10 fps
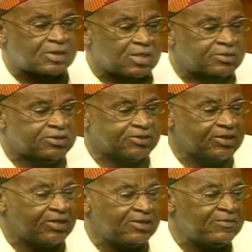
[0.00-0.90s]
at to
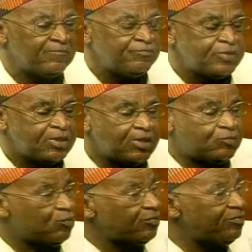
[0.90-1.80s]
say it
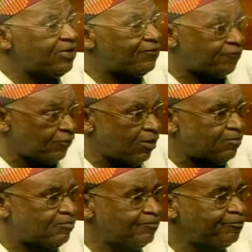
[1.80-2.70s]
would be
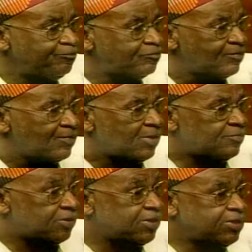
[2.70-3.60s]
from
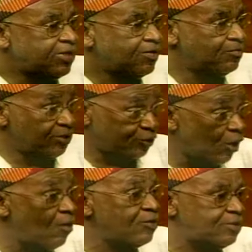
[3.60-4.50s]
the
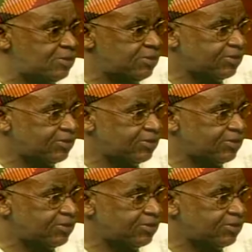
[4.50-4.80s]
majority